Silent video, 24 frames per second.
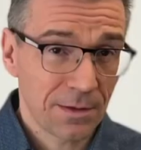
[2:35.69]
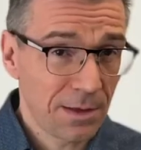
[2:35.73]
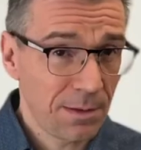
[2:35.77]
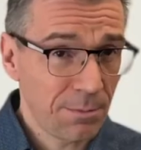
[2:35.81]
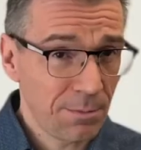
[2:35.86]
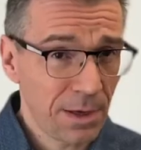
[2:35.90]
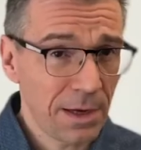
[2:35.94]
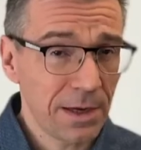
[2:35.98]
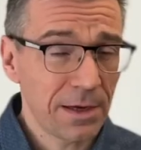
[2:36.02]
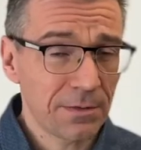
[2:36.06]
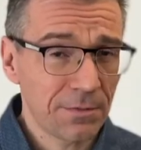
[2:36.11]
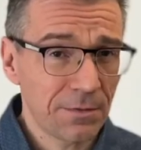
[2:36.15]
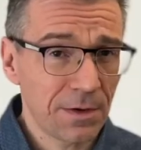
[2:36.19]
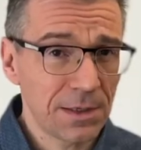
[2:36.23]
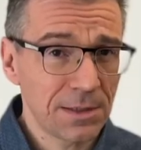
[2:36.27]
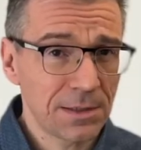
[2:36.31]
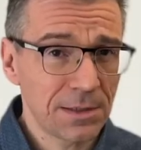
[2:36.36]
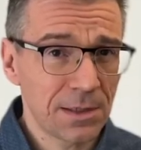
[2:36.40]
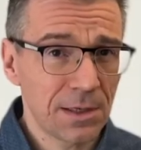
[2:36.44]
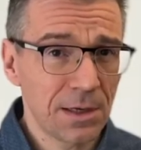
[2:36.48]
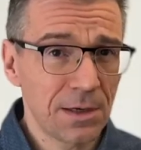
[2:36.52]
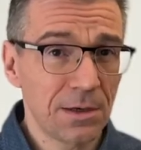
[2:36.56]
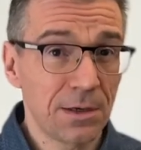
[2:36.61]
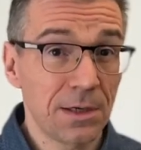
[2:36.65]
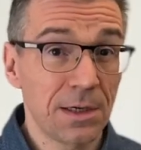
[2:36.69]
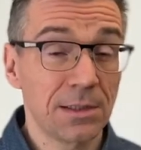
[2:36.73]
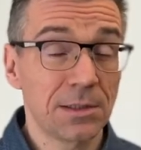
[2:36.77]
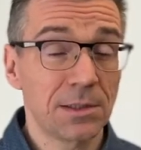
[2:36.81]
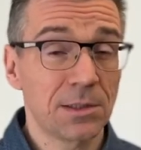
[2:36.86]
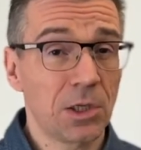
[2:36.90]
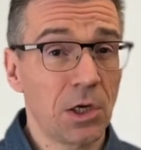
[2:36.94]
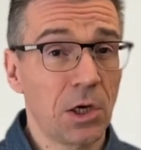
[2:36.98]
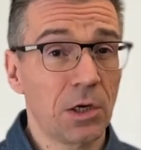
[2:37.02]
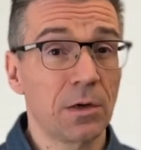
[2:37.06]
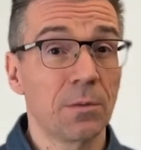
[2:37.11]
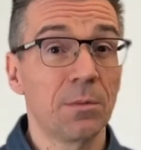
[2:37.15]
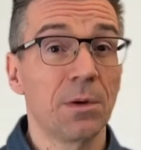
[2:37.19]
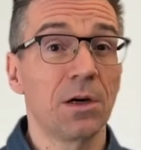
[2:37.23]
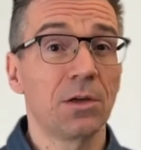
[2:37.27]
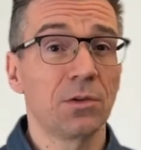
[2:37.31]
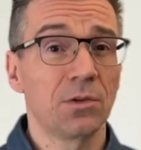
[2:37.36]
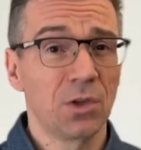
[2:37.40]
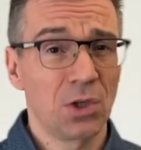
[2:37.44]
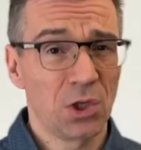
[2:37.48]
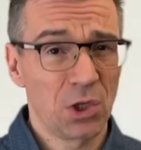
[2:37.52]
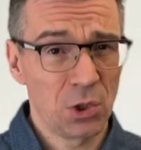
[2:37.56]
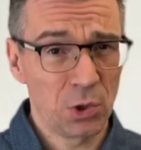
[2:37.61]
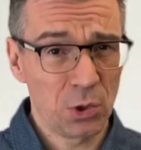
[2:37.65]
And my advice here is talk
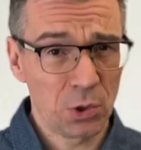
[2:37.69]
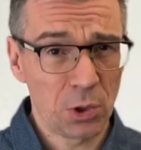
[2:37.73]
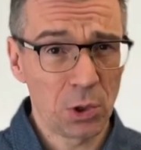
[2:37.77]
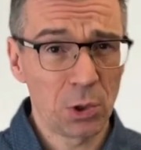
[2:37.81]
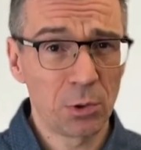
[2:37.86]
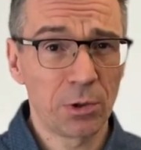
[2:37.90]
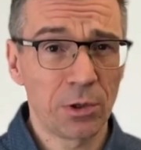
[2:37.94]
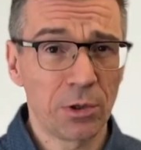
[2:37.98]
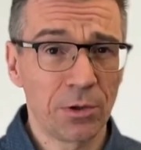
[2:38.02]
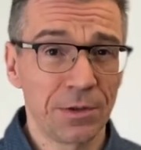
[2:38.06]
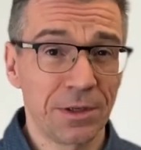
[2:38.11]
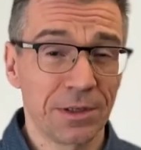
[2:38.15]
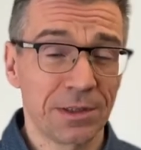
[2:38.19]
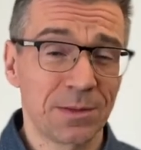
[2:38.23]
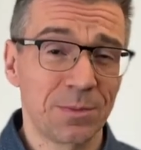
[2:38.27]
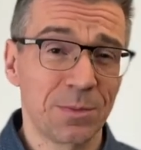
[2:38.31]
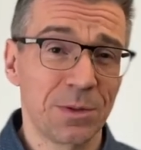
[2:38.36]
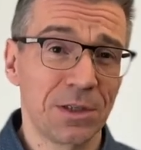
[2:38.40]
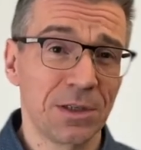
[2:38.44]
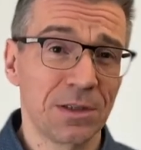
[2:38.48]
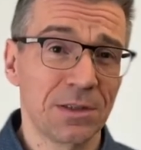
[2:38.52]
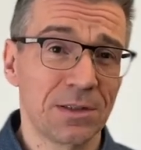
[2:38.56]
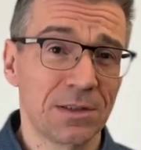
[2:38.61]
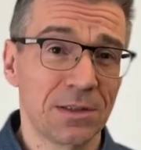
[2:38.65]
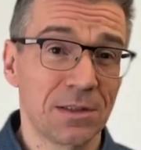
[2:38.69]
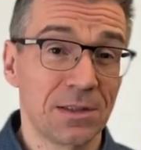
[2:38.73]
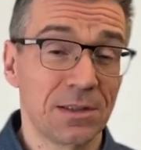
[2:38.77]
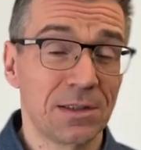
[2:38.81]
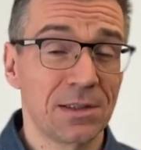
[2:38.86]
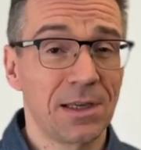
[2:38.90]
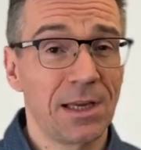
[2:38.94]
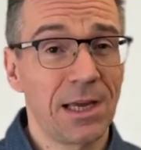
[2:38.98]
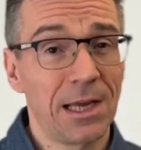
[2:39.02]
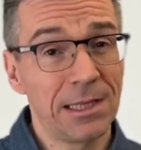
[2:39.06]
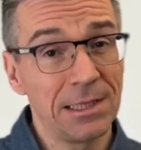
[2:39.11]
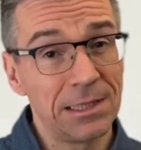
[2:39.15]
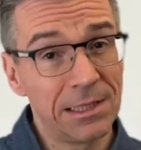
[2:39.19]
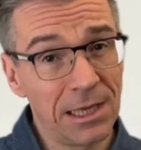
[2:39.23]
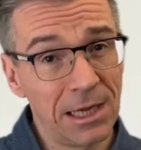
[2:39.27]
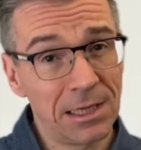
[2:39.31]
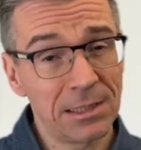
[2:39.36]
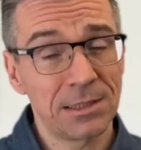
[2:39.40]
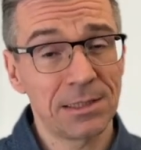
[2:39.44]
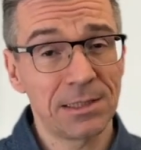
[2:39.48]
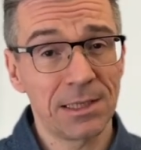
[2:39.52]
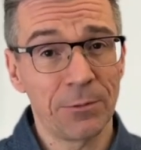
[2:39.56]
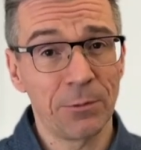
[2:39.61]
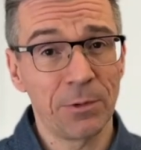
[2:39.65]
about your own experiences and
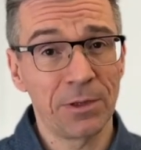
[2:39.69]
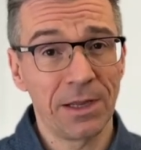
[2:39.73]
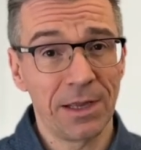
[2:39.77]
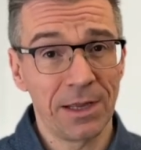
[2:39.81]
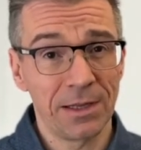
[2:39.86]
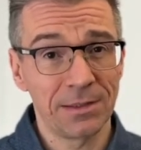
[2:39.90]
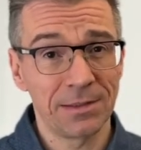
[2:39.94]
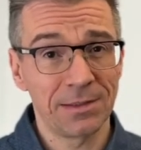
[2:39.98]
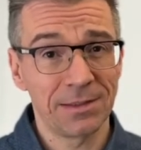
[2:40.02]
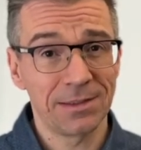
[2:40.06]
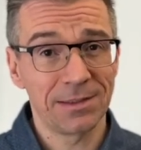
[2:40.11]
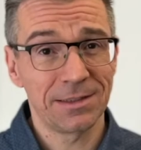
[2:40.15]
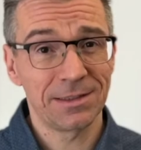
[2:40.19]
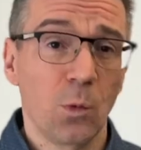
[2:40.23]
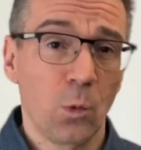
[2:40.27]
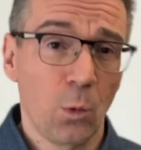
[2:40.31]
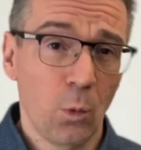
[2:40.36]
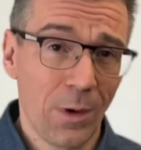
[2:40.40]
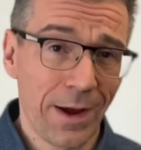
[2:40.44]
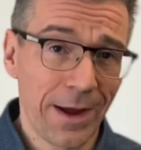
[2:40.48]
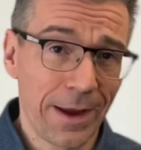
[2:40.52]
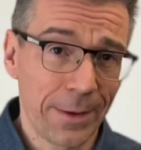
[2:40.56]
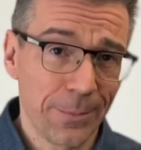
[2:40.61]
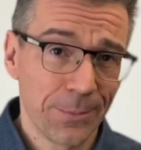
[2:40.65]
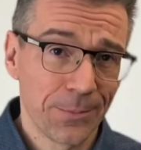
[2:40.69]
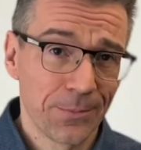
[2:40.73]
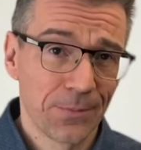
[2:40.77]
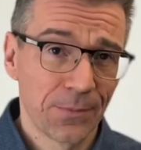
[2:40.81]
not someone else's. Why?